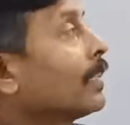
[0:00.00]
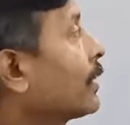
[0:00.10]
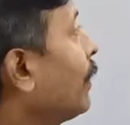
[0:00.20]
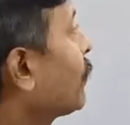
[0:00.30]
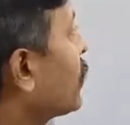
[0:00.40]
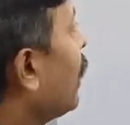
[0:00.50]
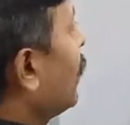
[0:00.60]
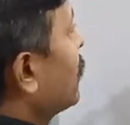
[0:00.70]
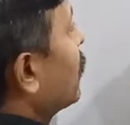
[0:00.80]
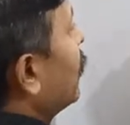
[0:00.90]

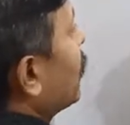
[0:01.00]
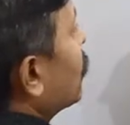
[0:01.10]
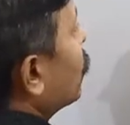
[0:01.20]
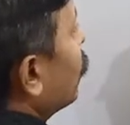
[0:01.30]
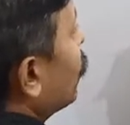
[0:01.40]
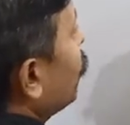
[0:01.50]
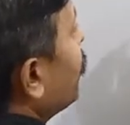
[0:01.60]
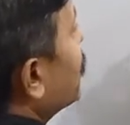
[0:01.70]
substance. So we